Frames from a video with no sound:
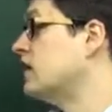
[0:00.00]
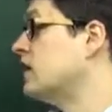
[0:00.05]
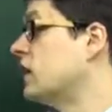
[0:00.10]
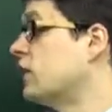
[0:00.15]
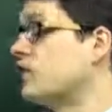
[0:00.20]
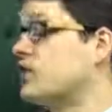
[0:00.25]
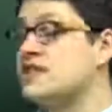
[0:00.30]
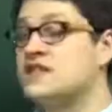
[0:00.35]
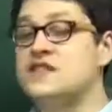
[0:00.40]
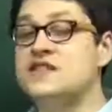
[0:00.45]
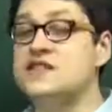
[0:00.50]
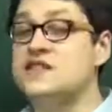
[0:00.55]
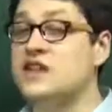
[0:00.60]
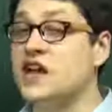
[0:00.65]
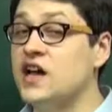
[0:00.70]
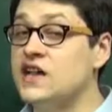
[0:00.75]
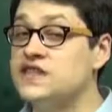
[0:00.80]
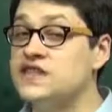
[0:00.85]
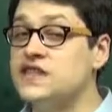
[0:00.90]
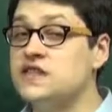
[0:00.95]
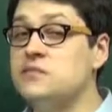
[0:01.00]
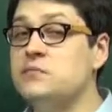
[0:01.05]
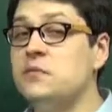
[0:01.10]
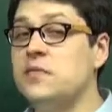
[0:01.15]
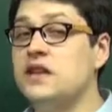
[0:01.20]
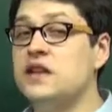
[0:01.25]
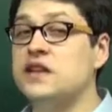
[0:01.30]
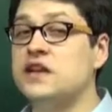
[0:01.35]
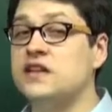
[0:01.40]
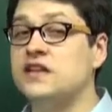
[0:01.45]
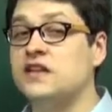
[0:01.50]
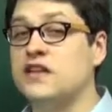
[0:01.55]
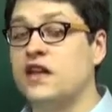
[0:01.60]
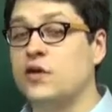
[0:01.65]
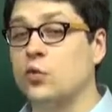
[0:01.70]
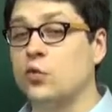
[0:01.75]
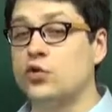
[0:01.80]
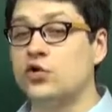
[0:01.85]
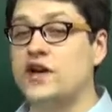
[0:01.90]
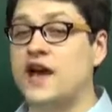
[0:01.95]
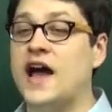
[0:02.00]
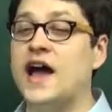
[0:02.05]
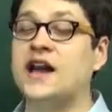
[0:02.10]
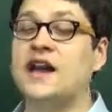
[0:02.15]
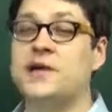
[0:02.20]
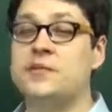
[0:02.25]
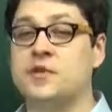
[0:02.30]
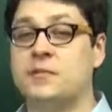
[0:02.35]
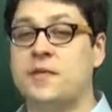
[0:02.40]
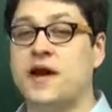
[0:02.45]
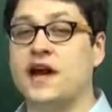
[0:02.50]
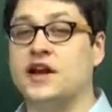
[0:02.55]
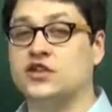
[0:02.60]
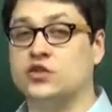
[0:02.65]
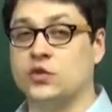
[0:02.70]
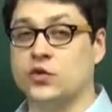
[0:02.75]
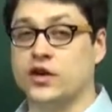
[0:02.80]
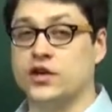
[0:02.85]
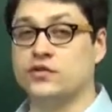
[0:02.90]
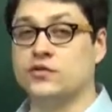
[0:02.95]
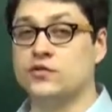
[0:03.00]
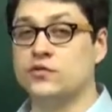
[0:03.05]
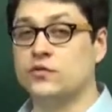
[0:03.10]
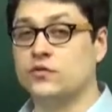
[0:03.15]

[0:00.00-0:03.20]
Now, this doesn't mean that we're not coming back to it.